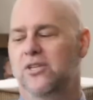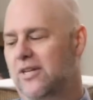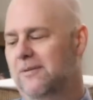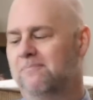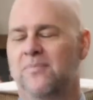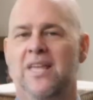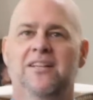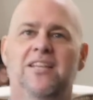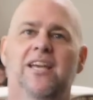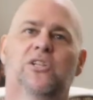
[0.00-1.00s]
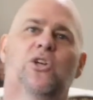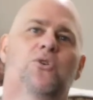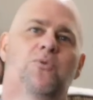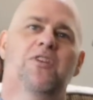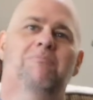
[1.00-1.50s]
you to take a
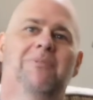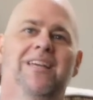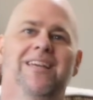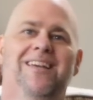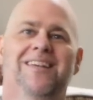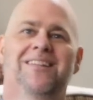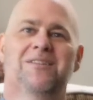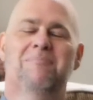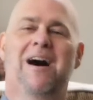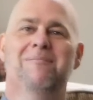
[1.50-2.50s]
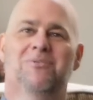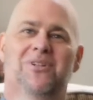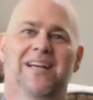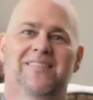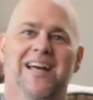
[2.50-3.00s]
look with me in the
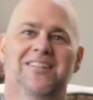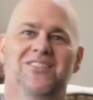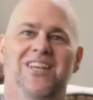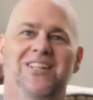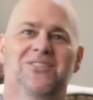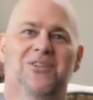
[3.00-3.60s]
Bible at that scene.